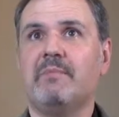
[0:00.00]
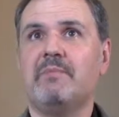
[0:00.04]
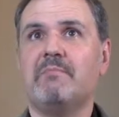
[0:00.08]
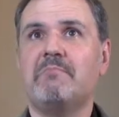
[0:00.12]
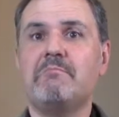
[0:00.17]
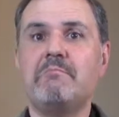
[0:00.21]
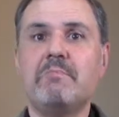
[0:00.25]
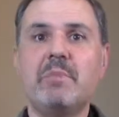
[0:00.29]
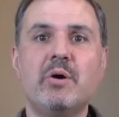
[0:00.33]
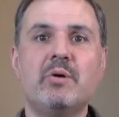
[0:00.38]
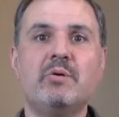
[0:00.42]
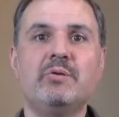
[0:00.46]

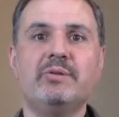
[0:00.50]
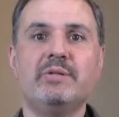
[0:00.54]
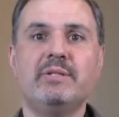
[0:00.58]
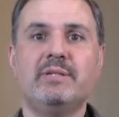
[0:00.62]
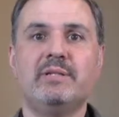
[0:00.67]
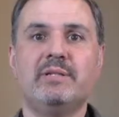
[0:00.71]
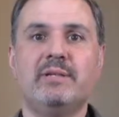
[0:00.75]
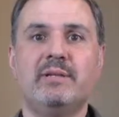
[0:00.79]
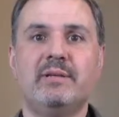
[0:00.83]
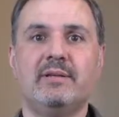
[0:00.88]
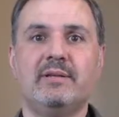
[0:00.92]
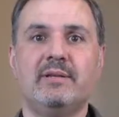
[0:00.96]

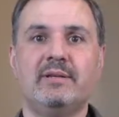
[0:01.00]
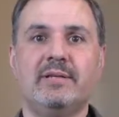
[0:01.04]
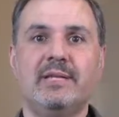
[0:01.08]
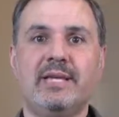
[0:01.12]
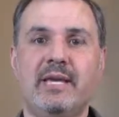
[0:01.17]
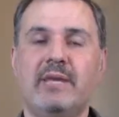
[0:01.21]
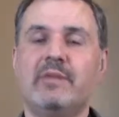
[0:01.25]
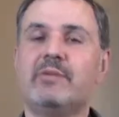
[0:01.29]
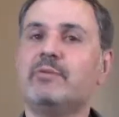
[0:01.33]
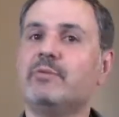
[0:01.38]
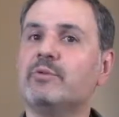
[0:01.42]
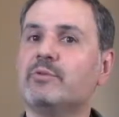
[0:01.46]
most
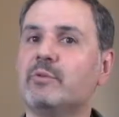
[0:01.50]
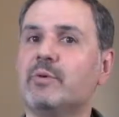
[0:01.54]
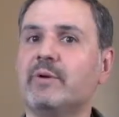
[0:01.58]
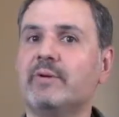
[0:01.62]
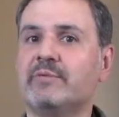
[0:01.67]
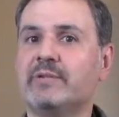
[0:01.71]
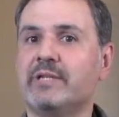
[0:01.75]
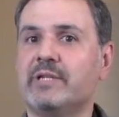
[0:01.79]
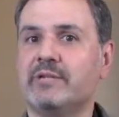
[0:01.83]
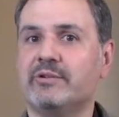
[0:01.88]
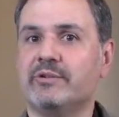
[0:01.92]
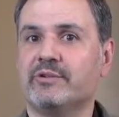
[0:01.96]
K through
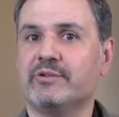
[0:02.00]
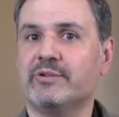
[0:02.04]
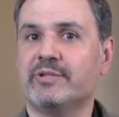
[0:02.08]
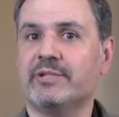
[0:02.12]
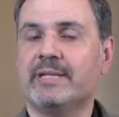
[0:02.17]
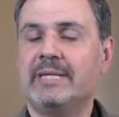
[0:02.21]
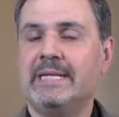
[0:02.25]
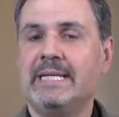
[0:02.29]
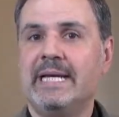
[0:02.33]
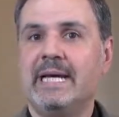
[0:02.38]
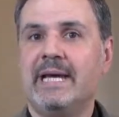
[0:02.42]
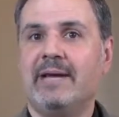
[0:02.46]
12 teachers
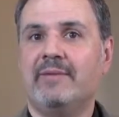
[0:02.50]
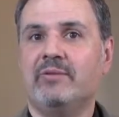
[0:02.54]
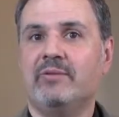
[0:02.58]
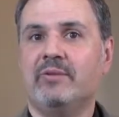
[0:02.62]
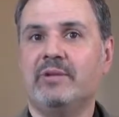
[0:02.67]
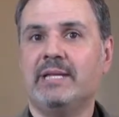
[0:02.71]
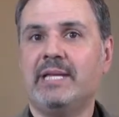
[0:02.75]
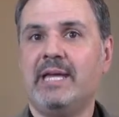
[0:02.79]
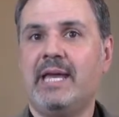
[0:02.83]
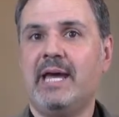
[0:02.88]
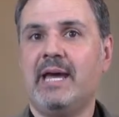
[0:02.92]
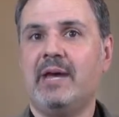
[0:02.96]
have
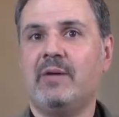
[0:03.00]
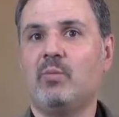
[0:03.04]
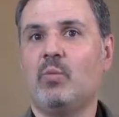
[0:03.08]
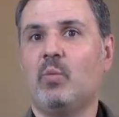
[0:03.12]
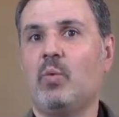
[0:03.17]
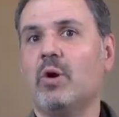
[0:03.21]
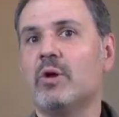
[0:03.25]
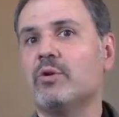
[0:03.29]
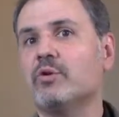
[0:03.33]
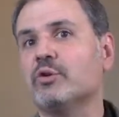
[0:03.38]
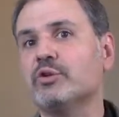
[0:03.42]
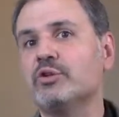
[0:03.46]
only had
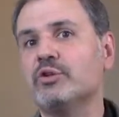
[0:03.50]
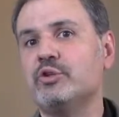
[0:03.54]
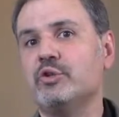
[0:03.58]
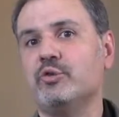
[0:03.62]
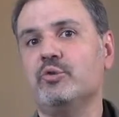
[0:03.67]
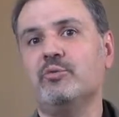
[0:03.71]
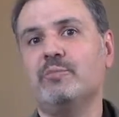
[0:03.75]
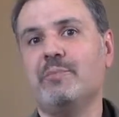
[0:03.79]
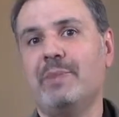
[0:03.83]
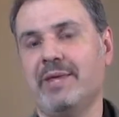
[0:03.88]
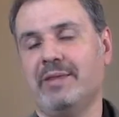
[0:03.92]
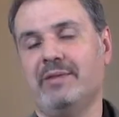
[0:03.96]
one or
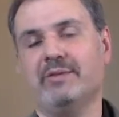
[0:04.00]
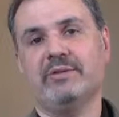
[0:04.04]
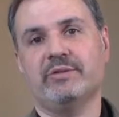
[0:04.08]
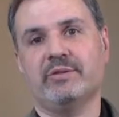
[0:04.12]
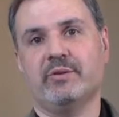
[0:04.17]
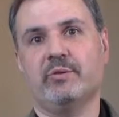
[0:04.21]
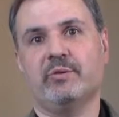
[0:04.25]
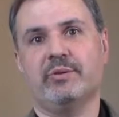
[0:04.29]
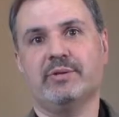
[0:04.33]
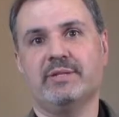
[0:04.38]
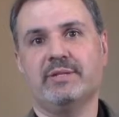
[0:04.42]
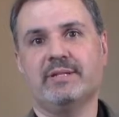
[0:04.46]
two methods
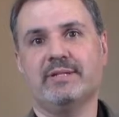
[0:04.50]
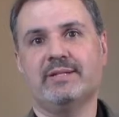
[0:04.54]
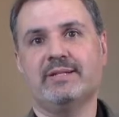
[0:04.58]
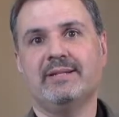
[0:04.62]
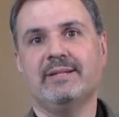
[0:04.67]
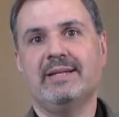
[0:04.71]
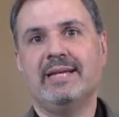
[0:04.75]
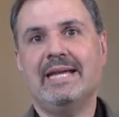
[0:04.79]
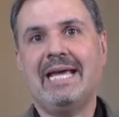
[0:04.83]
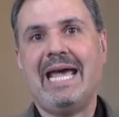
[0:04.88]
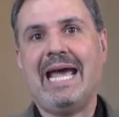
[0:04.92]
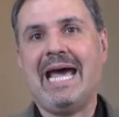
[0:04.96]
courses,
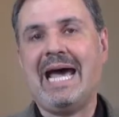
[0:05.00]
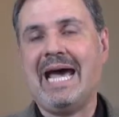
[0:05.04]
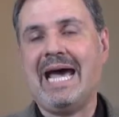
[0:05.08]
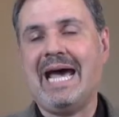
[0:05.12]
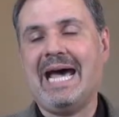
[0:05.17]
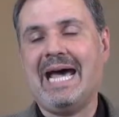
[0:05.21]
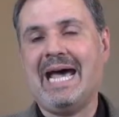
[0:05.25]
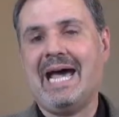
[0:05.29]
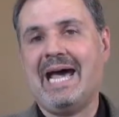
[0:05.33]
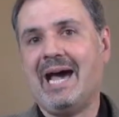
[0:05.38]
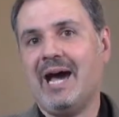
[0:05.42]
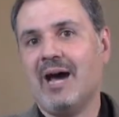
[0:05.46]
uh,
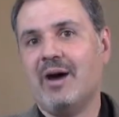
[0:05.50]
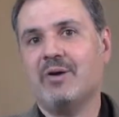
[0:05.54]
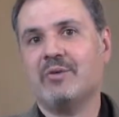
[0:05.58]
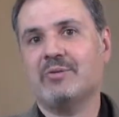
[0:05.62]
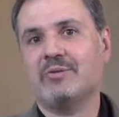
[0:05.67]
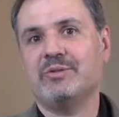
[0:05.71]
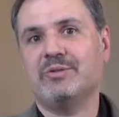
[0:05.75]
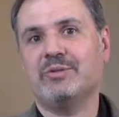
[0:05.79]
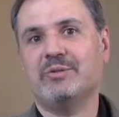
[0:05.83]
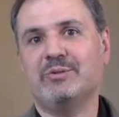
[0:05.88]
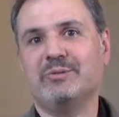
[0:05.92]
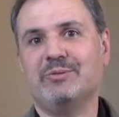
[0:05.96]
how
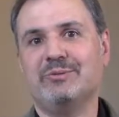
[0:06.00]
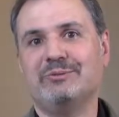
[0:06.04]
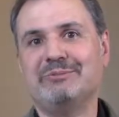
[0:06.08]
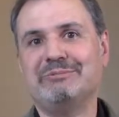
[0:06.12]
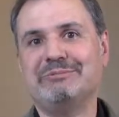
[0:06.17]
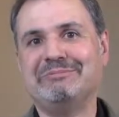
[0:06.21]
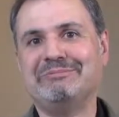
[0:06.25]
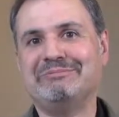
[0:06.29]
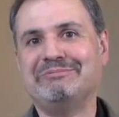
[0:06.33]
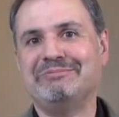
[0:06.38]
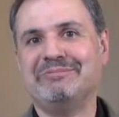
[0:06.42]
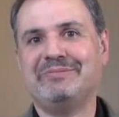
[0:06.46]
to
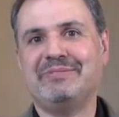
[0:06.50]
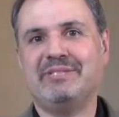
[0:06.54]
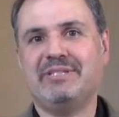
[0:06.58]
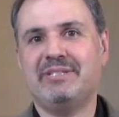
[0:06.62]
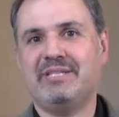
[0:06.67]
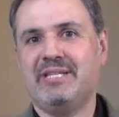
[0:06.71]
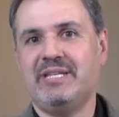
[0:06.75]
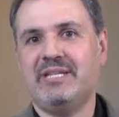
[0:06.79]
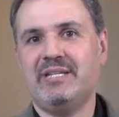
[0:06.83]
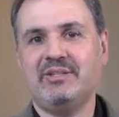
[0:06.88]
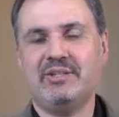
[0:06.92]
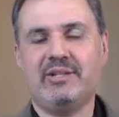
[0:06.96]

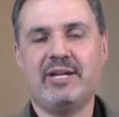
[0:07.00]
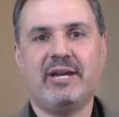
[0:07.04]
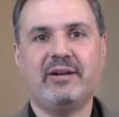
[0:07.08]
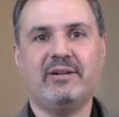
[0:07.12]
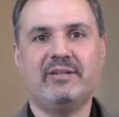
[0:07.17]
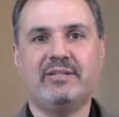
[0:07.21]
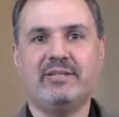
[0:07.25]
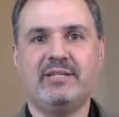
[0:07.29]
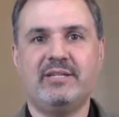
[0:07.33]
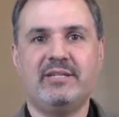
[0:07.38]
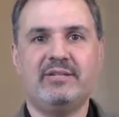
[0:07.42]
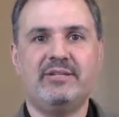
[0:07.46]
teach how to
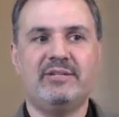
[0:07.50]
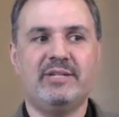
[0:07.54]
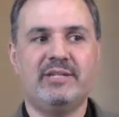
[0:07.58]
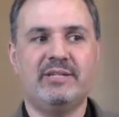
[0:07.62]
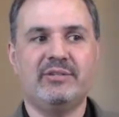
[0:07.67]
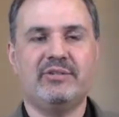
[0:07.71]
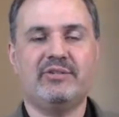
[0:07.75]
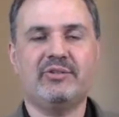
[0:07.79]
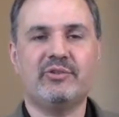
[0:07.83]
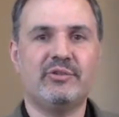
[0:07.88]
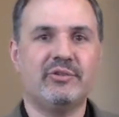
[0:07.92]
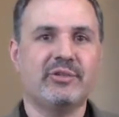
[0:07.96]
teach
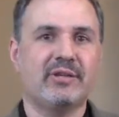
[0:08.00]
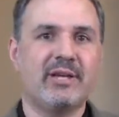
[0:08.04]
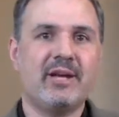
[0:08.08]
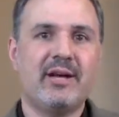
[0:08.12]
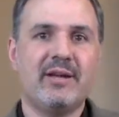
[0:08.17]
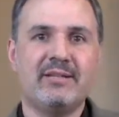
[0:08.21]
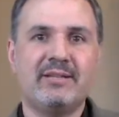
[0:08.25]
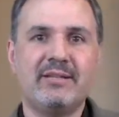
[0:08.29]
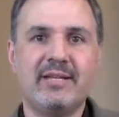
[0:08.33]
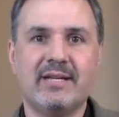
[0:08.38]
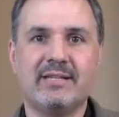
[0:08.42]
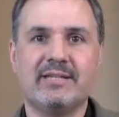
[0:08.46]
in certain
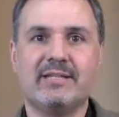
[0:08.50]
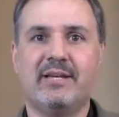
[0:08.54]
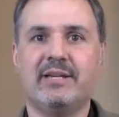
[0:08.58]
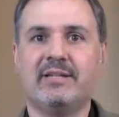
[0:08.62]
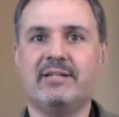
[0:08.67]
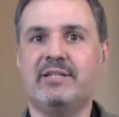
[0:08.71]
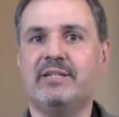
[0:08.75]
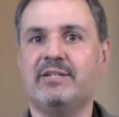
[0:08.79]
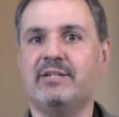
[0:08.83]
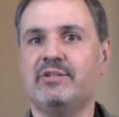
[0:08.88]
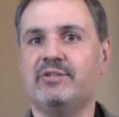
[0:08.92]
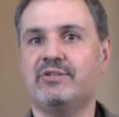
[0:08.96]
contexts, how to
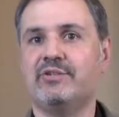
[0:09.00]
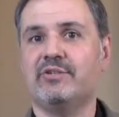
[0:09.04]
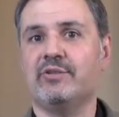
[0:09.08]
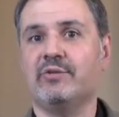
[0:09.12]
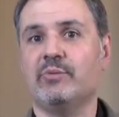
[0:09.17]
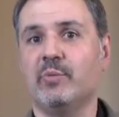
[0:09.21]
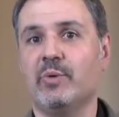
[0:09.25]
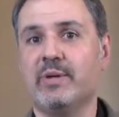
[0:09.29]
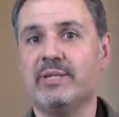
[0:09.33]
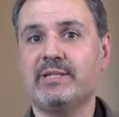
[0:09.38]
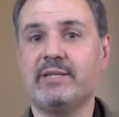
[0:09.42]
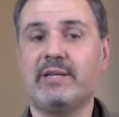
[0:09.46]
teach in
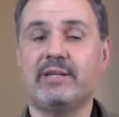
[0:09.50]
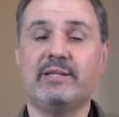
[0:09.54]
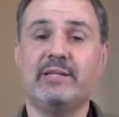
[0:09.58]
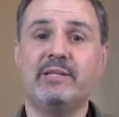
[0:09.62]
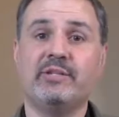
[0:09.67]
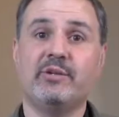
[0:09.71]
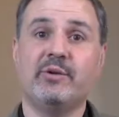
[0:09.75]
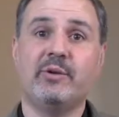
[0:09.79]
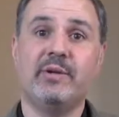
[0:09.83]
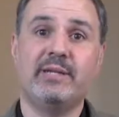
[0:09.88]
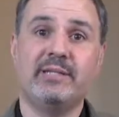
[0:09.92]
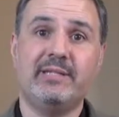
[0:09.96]
certain ways, how to
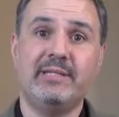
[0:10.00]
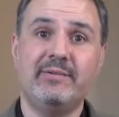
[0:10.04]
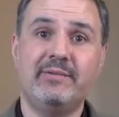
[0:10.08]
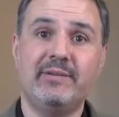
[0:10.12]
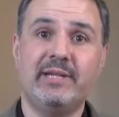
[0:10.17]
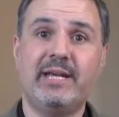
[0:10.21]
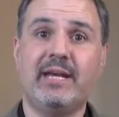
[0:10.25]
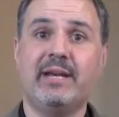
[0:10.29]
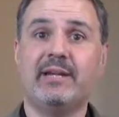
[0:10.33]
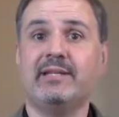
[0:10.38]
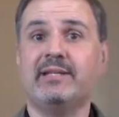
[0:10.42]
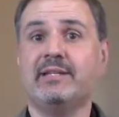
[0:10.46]
teach
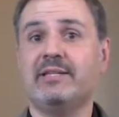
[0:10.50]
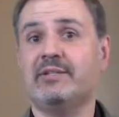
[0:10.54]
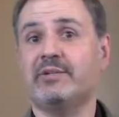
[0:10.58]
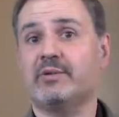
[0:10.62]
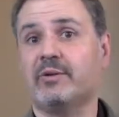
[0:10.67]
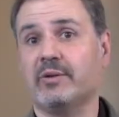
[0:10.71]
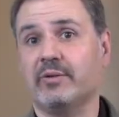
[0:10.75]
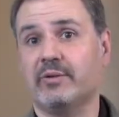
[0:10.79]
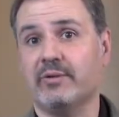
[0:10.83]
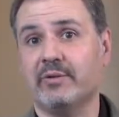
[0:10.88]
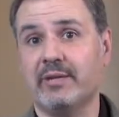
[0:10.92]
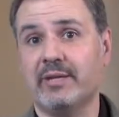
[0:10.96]
creativity, how to teach
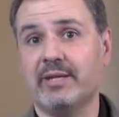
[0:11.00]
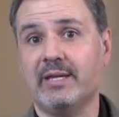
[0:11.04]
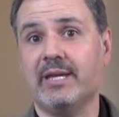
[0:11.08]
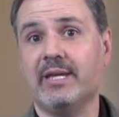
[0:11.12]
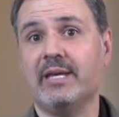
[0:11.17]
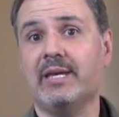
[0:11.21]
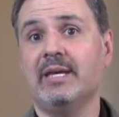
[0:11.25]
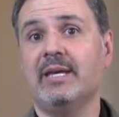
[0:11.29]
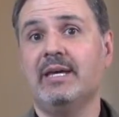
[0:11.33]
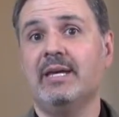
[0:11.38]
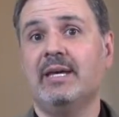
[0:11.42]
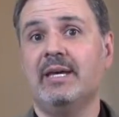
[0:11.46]
critical
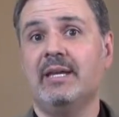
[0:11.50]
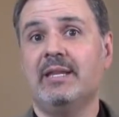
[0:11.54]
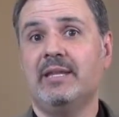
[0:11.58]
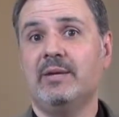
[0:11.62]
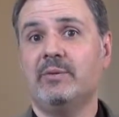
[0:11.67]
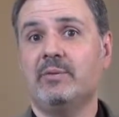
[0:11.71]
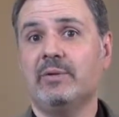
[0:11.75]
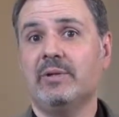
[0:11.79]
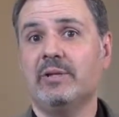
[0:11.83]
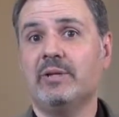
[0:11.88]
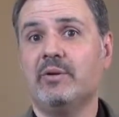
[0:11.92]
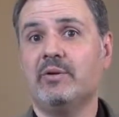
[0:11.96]
thinking. They
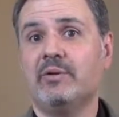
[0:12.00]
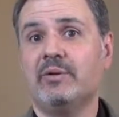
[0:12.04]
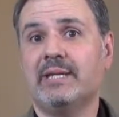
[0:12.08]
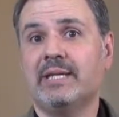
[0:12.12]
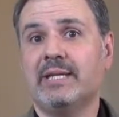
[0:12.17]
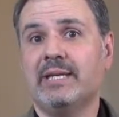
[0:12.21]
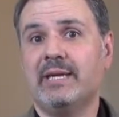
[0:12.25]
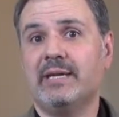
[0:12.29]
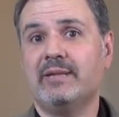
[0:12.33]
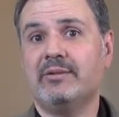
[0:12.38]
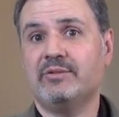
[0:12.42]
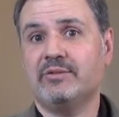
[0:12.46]
really only
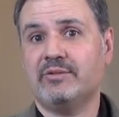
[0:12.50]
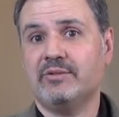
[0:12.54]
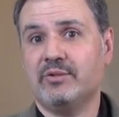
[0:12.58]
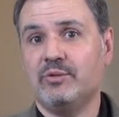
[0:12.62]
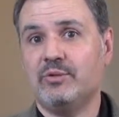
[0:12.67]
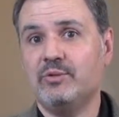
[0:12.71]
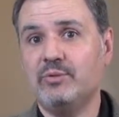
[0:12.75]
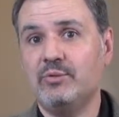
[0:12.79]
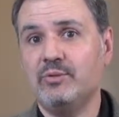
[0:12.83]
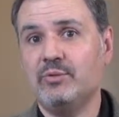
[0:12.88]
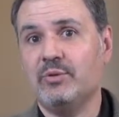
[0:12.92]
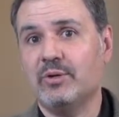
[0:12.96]
get
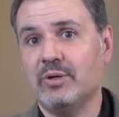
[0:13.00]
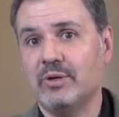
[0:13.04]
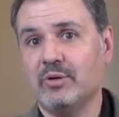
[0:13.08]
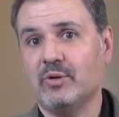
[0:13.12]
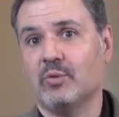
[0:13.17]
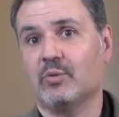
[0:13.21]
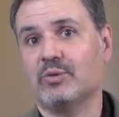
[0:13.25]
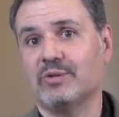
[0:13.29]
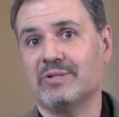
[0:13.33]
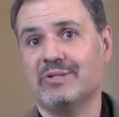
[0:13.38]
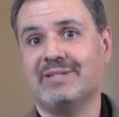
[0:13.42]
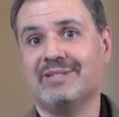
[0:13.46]
two
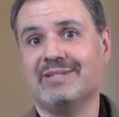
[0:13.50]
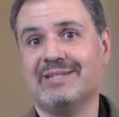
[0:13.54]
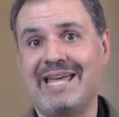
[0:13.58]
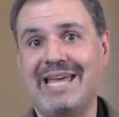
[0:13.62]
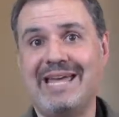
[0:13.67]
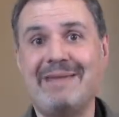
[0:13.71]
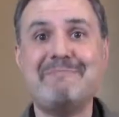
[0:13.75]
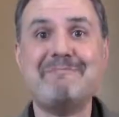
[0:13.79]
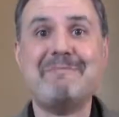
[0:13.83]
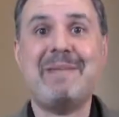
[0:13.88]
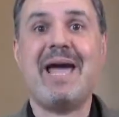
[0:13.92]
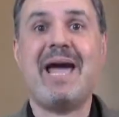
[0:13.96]
courses
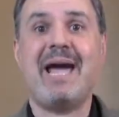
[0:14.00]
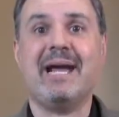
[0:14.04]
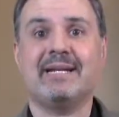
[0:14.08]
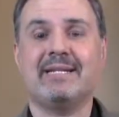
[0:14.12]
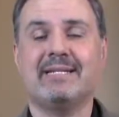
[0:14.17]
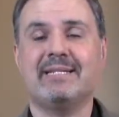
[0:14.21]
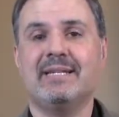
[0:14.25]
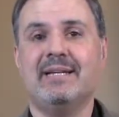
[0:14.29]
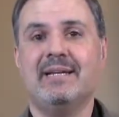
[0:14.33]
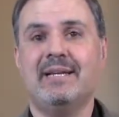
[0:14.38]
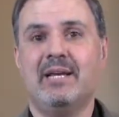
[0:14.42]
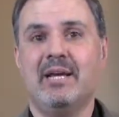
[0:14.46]
at
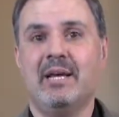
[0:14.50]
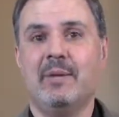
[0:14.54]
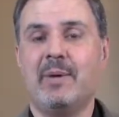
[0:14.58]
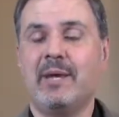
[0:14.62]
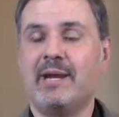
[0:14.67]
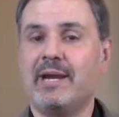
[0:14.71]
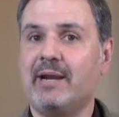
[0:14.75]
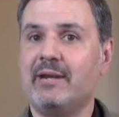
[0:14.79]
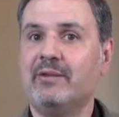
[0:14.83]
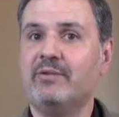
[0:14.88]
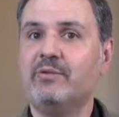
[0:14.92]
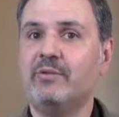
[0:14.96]
max
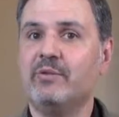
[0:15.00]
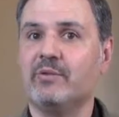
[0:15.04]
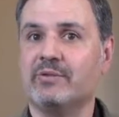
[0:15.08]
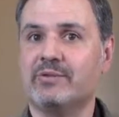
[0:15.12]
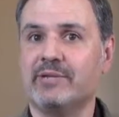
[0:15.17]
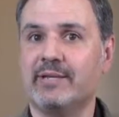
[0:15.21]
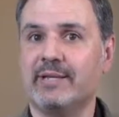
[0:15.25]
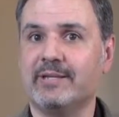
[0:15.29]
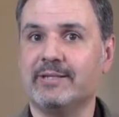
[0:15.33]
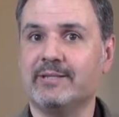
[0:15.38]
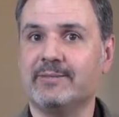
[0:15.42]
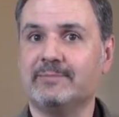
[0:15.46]
about how to do those
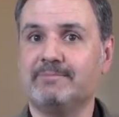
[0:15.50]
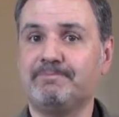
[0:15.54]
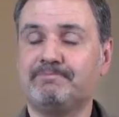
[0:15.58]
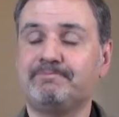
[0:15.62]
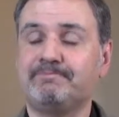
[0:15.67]
things.